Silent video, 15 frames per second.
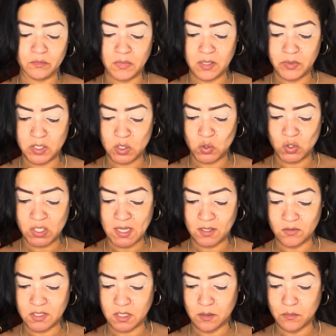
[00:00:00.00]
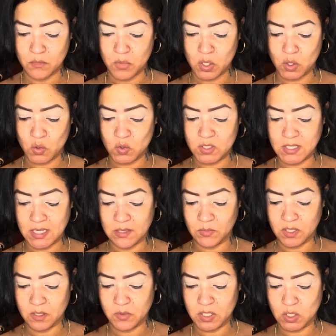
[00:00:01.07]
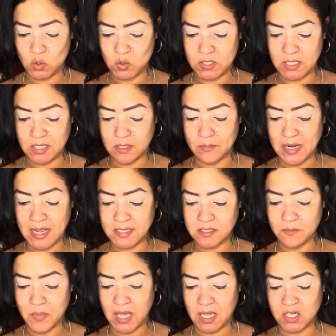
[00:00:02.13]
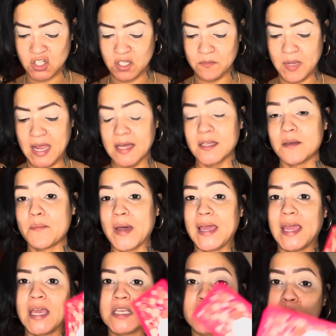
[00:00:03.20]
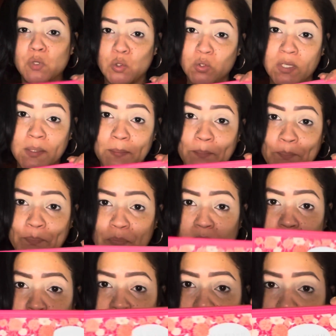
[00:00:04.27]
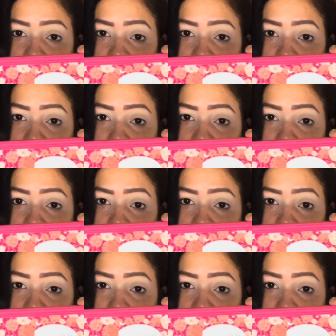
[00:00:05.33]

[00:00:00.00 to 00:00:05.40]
maybe two shadows at the most, and I'm going to be using the Blossom Passion palette by Ace Beauty, which looks